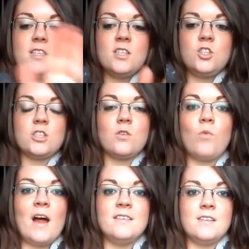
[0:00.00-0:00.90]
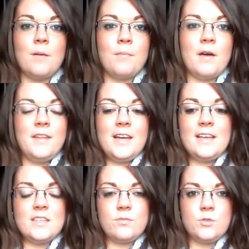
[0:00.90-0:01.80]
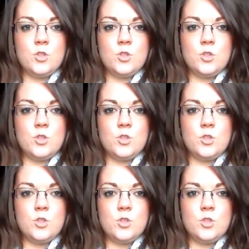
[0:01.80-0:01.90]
This is just a random, I think I had this from